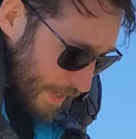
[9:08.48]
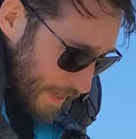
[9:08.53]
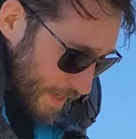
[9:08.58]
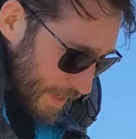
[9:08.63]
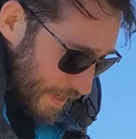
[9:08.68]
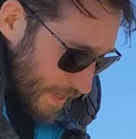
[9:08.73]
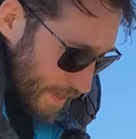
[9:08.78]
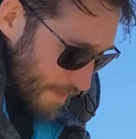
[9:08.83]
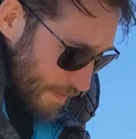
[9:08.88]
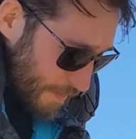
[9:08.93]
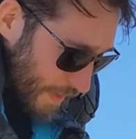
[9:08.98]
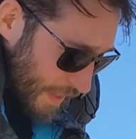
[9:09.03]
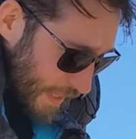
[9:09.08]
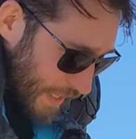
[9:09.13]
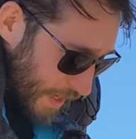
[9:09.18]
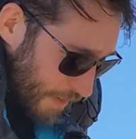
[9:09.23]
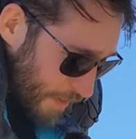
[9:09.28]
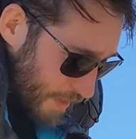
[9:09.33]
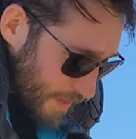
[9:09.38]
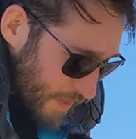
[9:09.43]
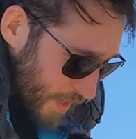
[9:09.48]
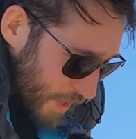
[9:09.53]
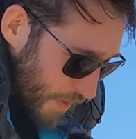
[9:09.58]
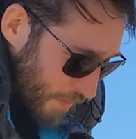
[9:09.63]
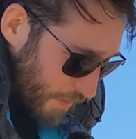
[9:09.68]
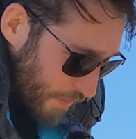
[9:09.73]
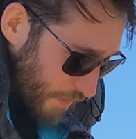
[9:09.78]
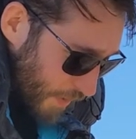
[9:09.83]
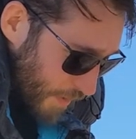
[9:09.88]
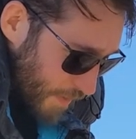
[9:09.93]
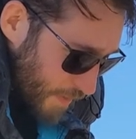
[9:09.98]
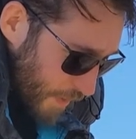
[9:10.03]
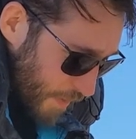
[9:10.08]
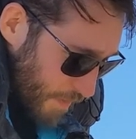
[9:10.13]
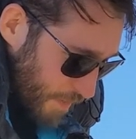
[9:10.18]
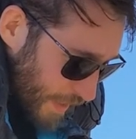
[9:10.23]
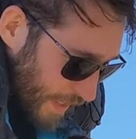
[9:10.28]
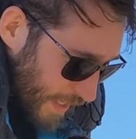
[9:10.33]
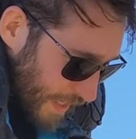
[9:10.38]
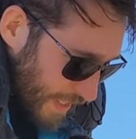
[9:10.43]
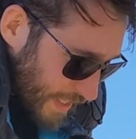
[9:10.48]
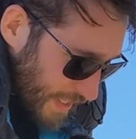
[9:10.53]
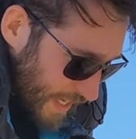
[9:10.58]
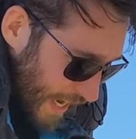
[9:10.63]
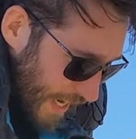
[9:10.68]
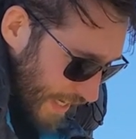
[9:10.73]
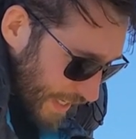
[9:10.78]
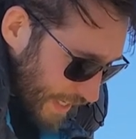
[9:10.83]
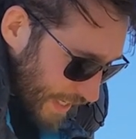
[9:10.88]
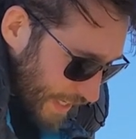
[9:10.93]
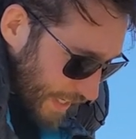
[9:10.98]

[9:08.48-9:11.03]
Now to be clear, this comes down to personal preference.